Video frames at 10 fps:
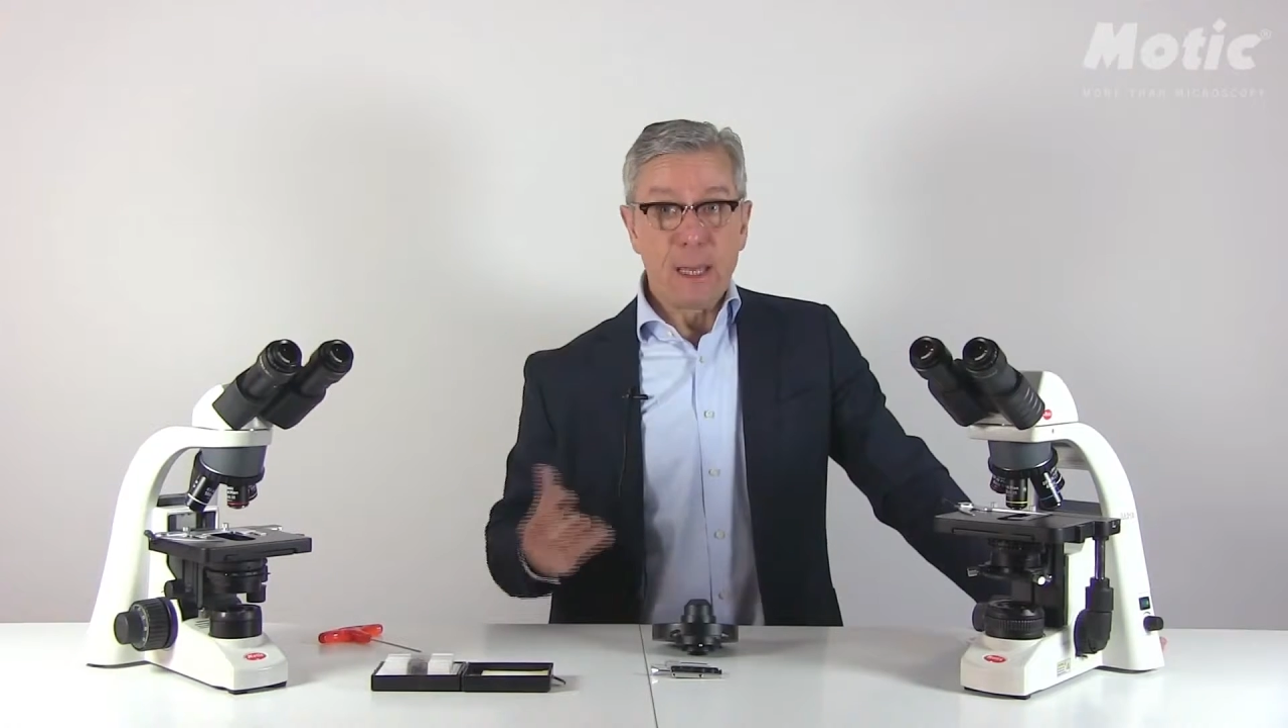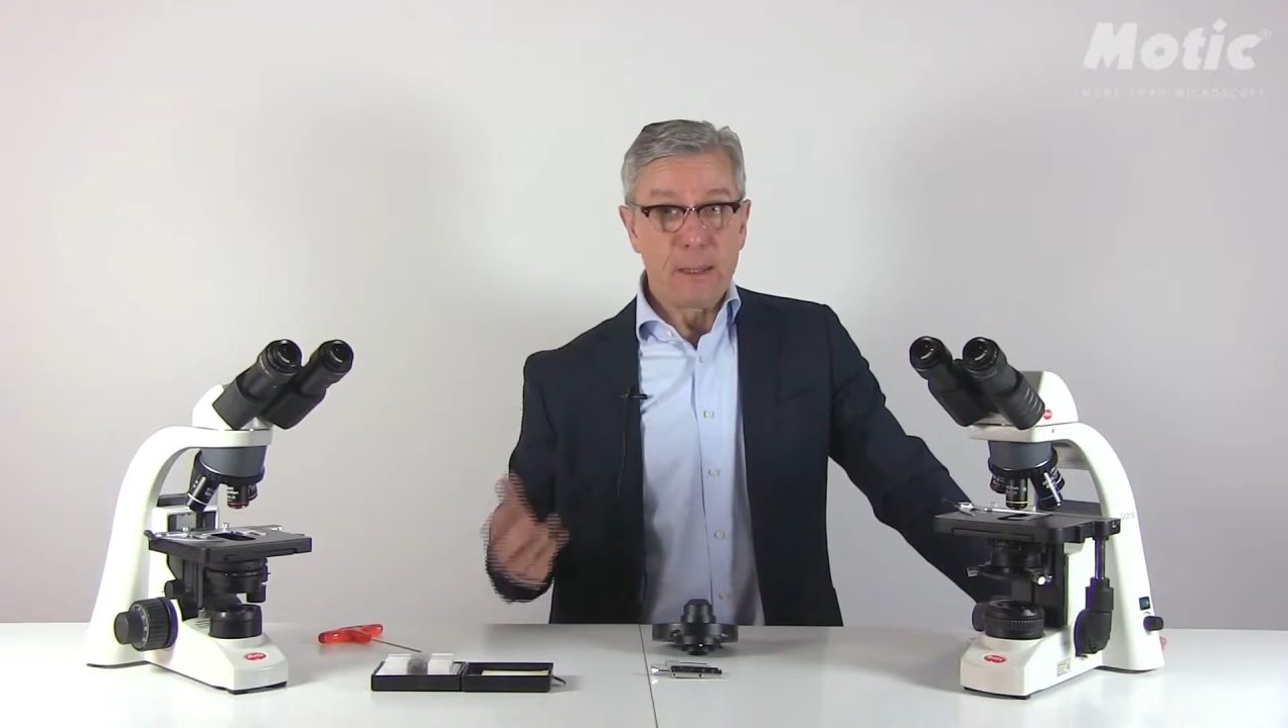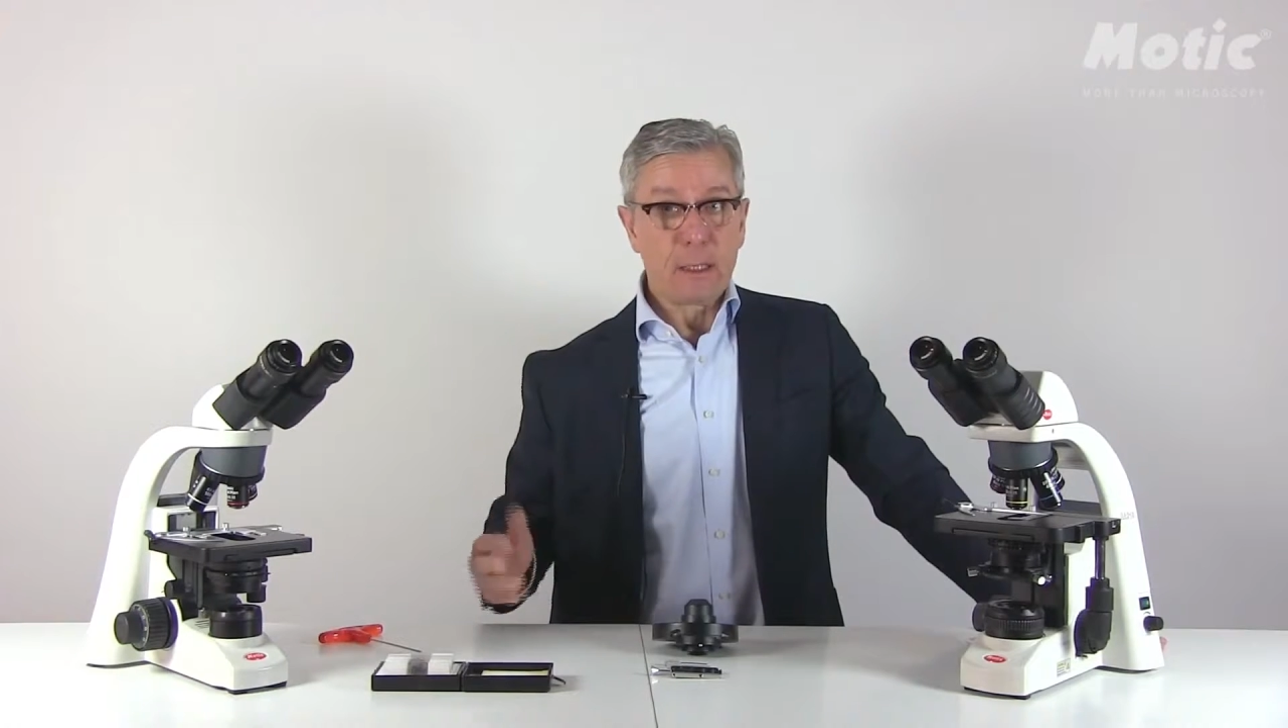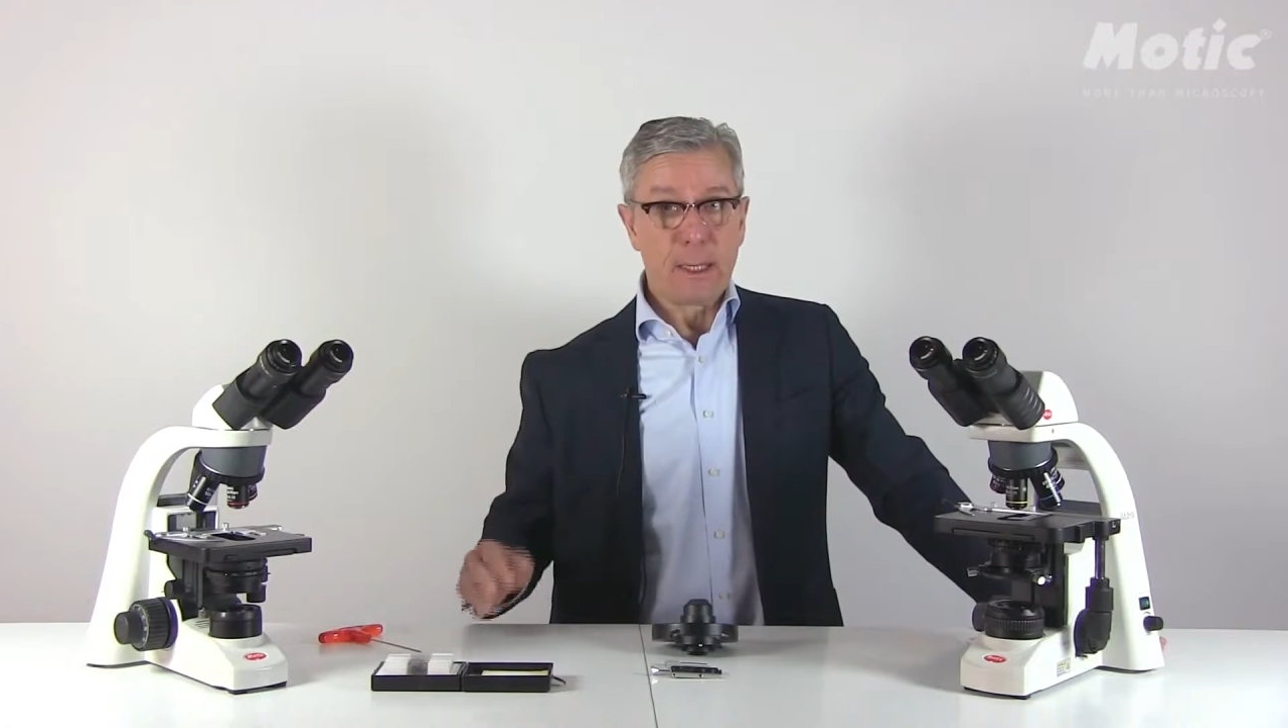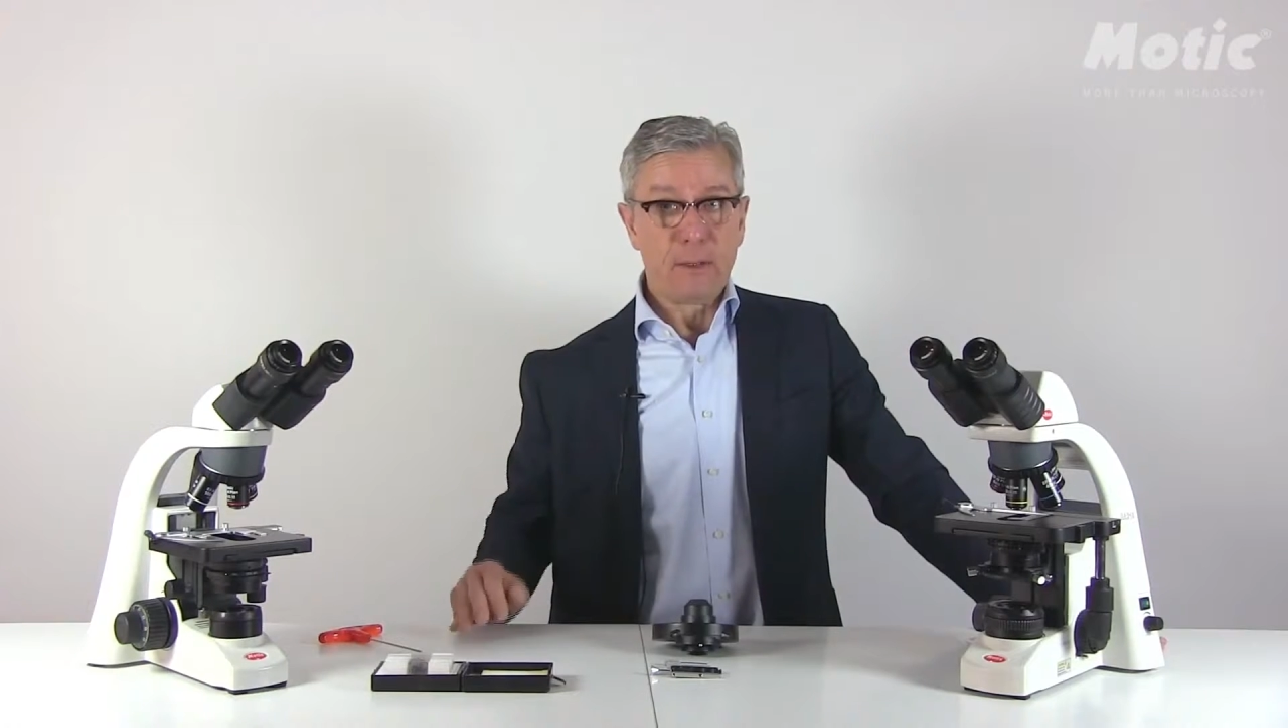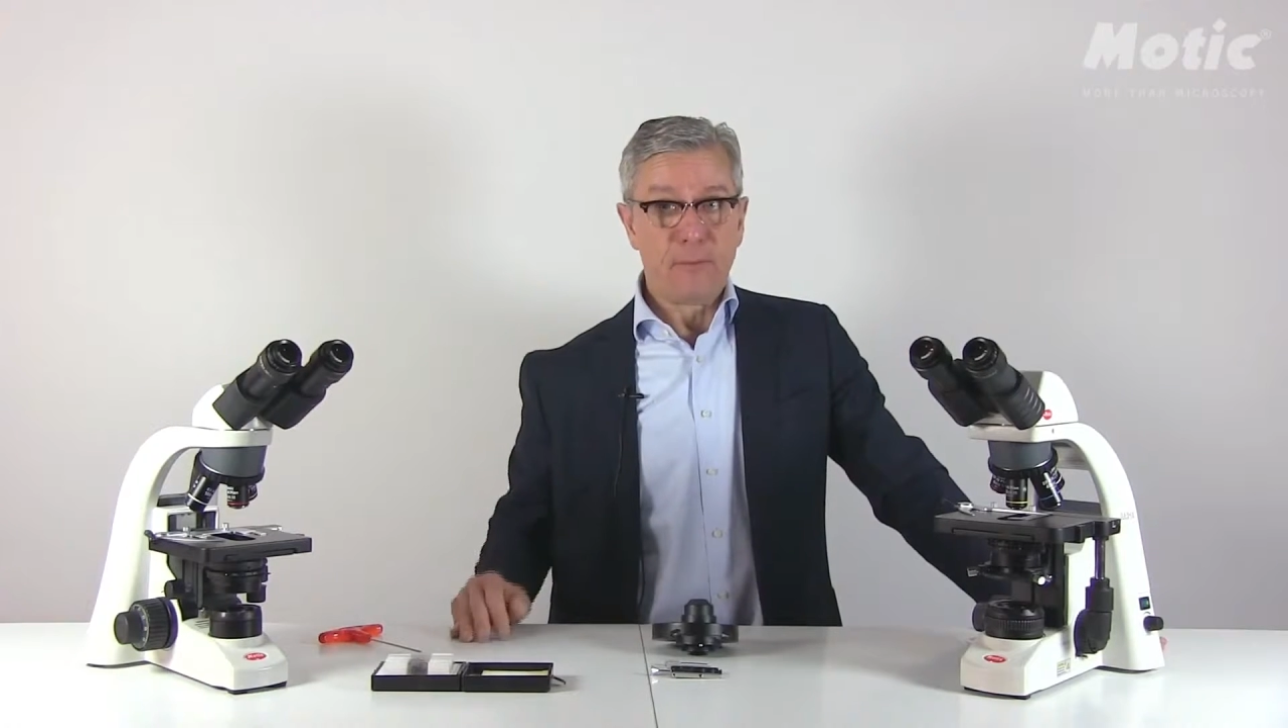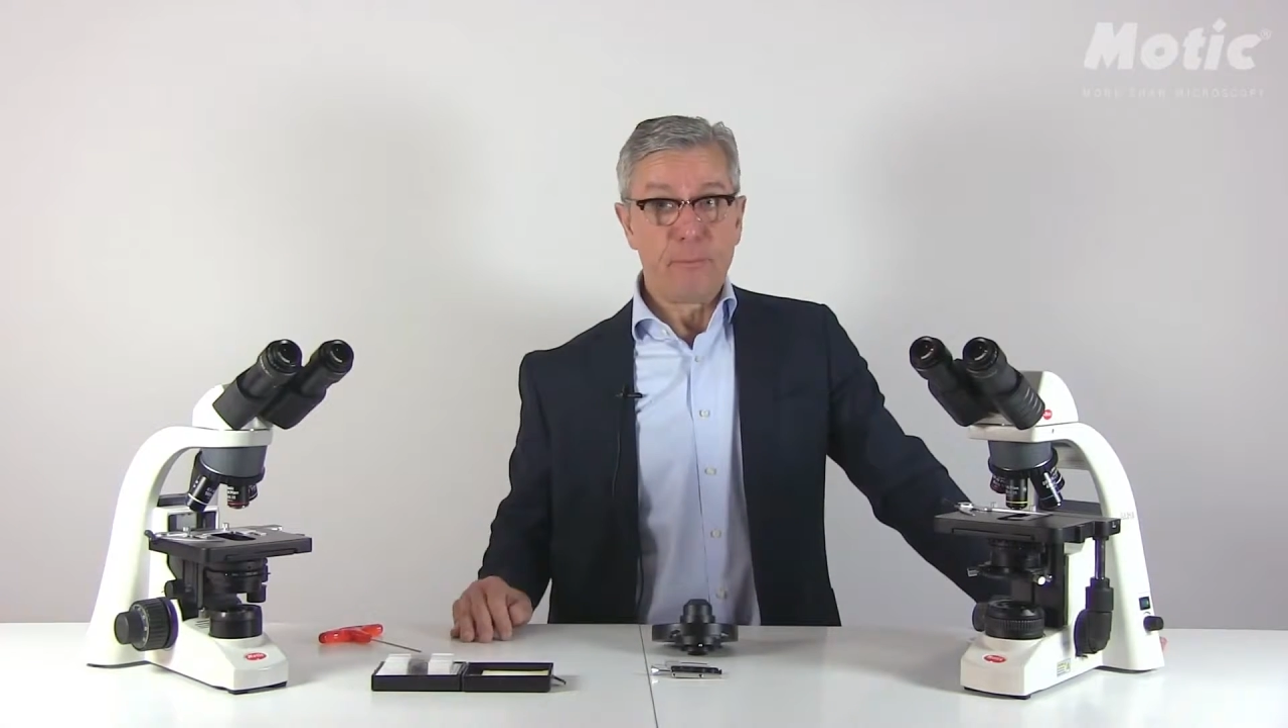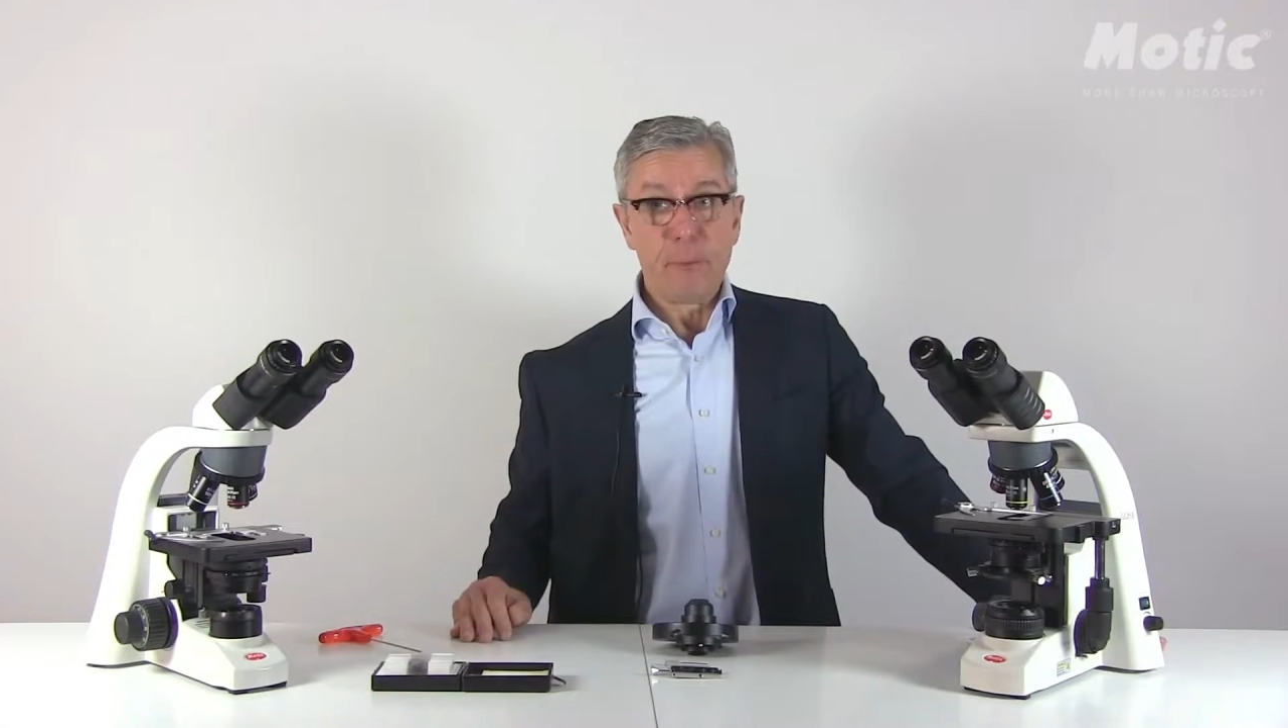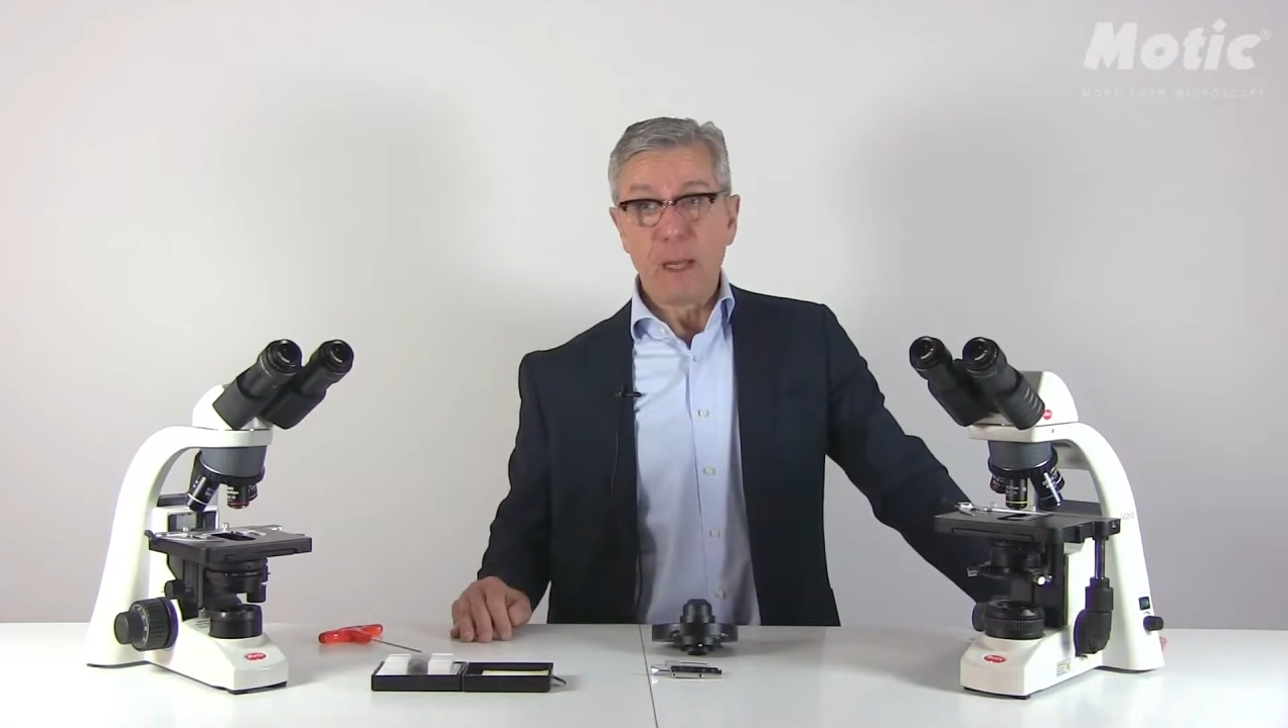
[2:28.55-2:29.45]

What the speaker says: other kind of